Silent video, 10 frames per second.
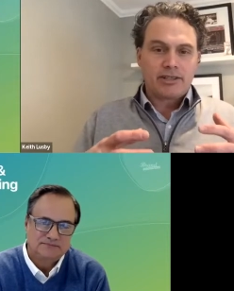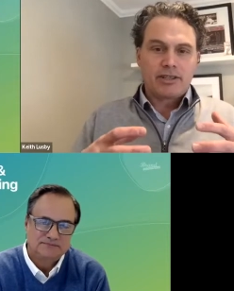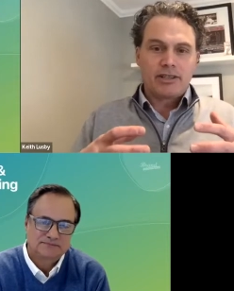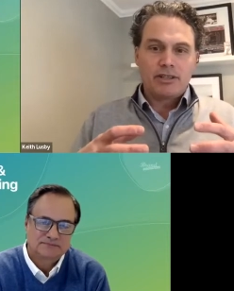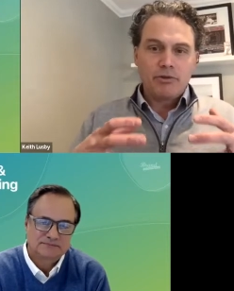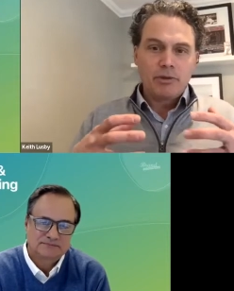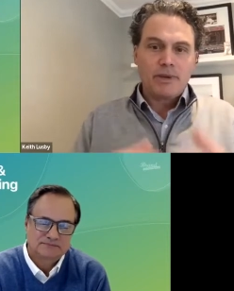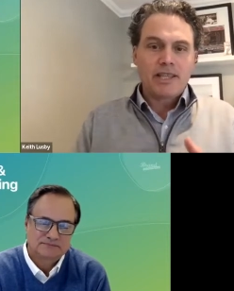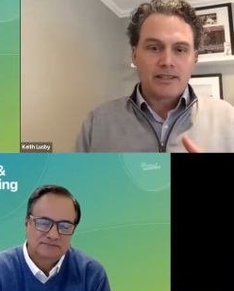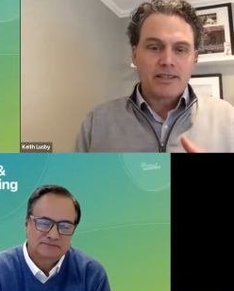Speaker 1: that you can be the
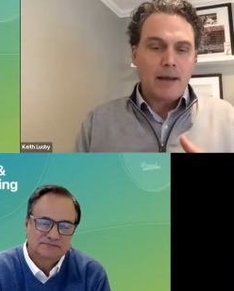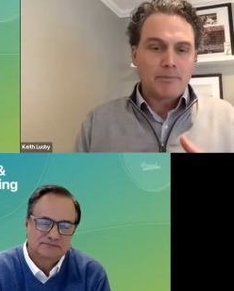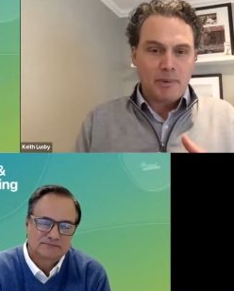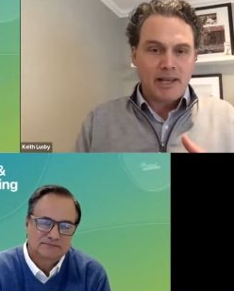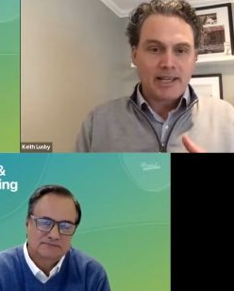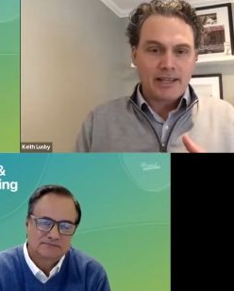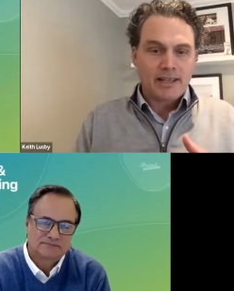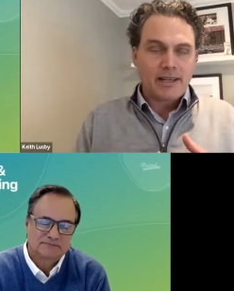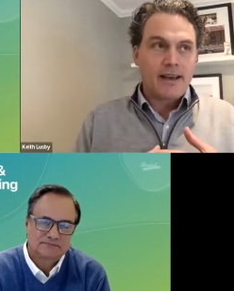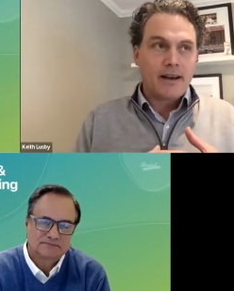top spending
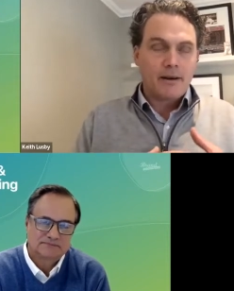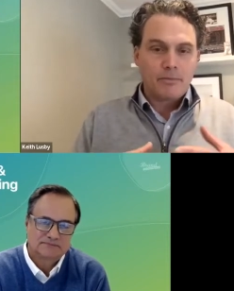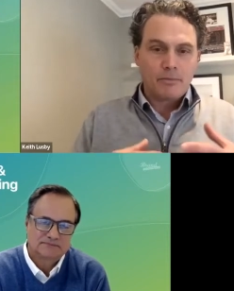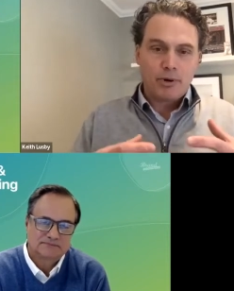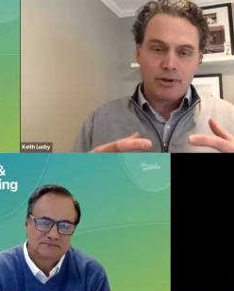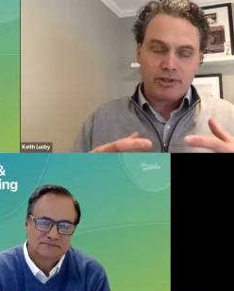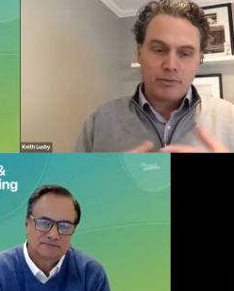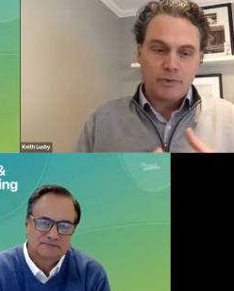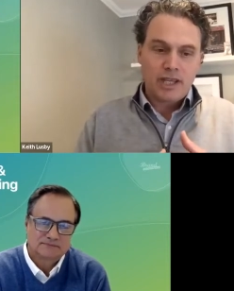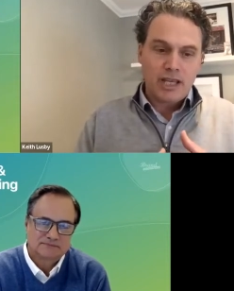um, person
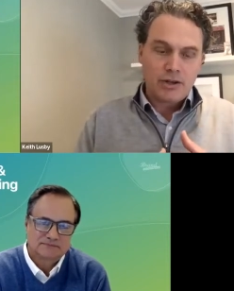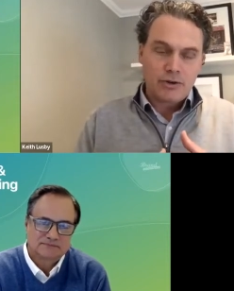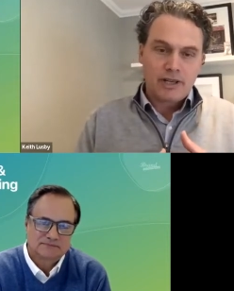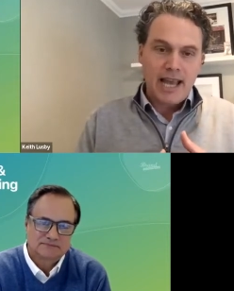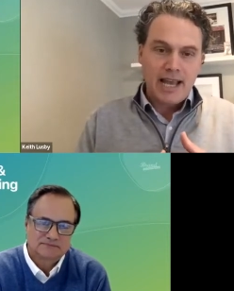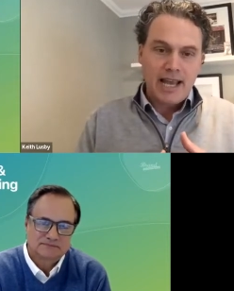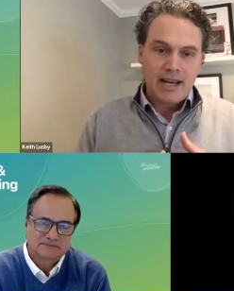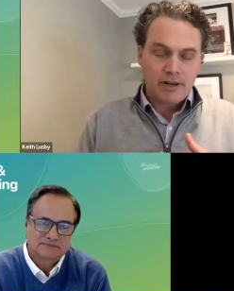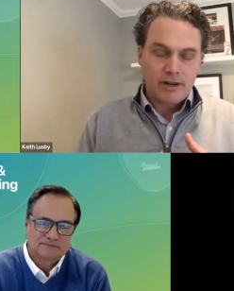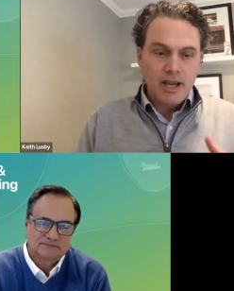within your
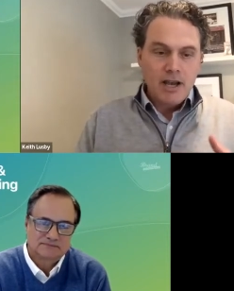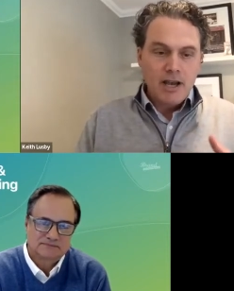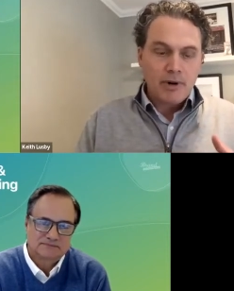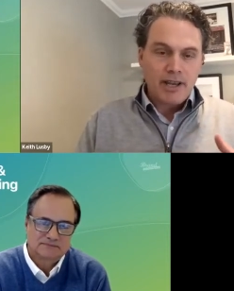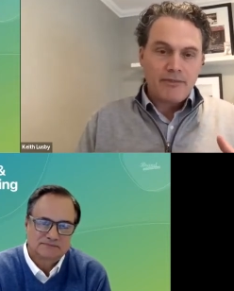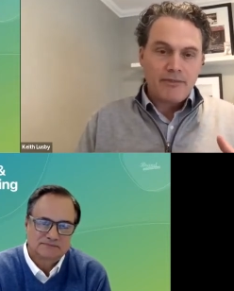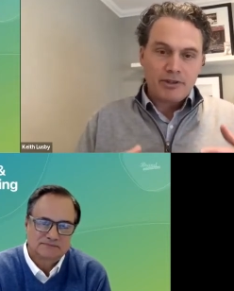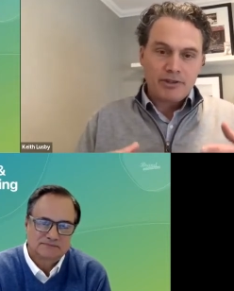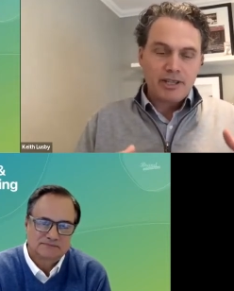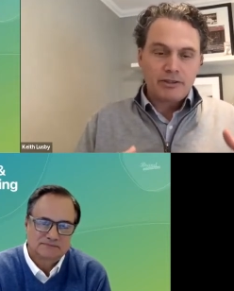category, but if you're
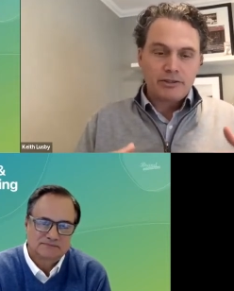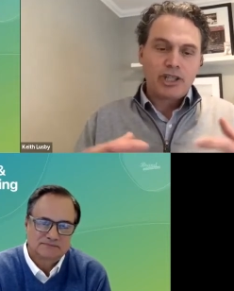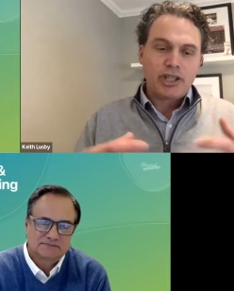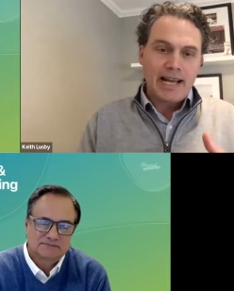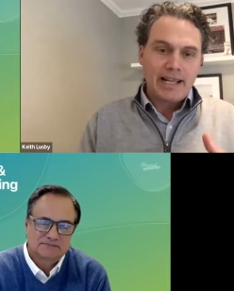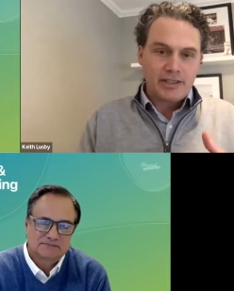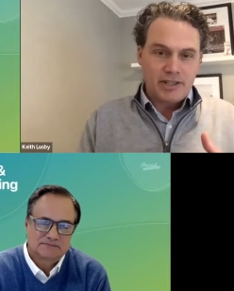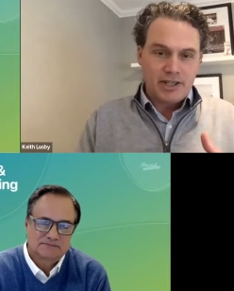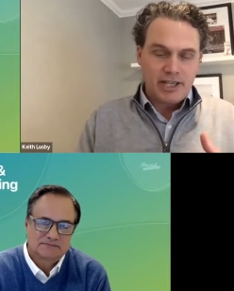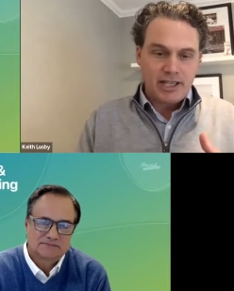still
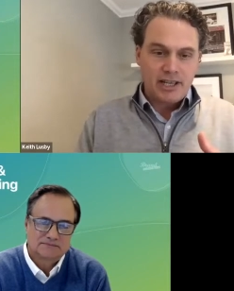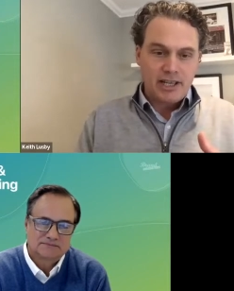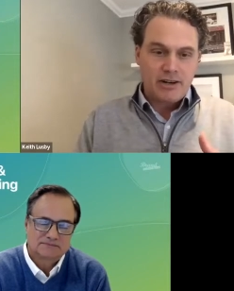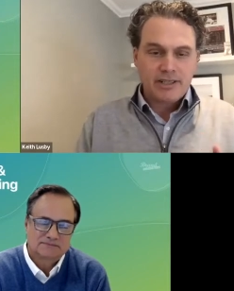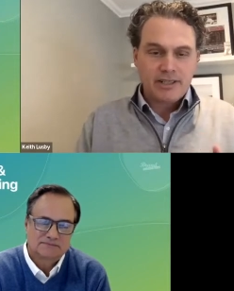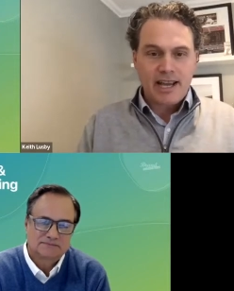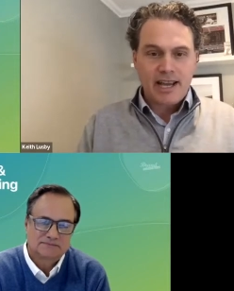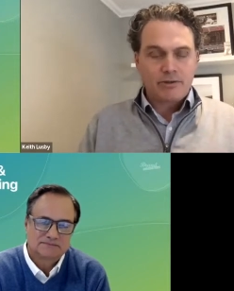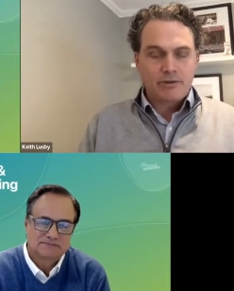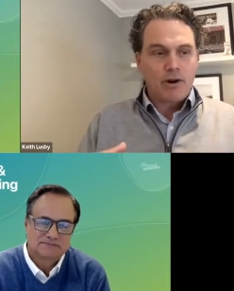challenging, you know, the status
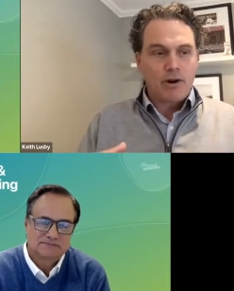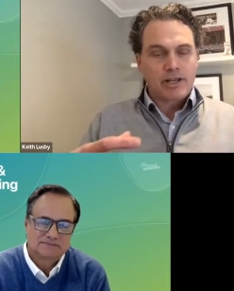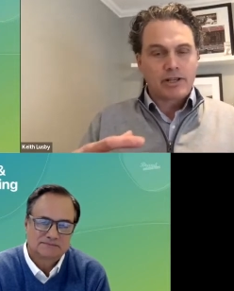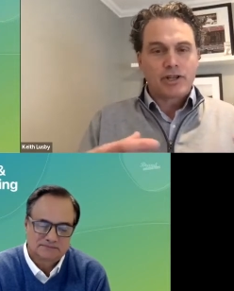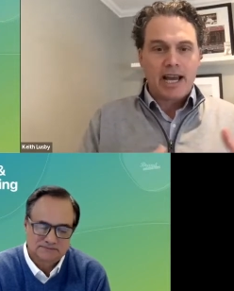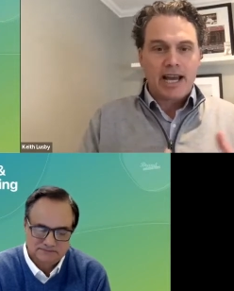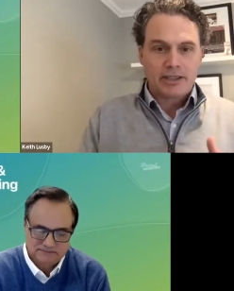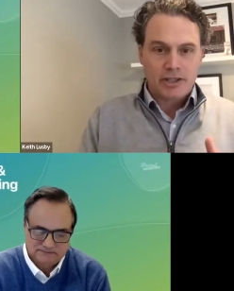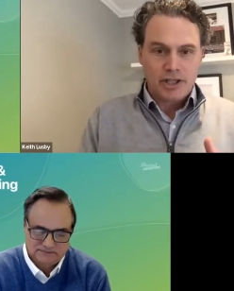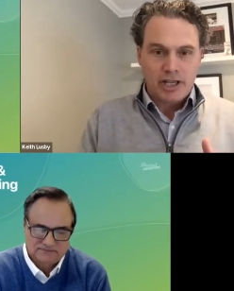quo and
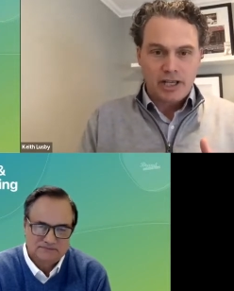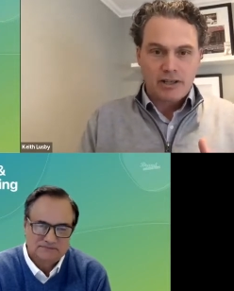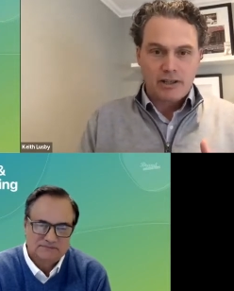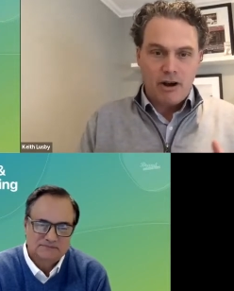challenging the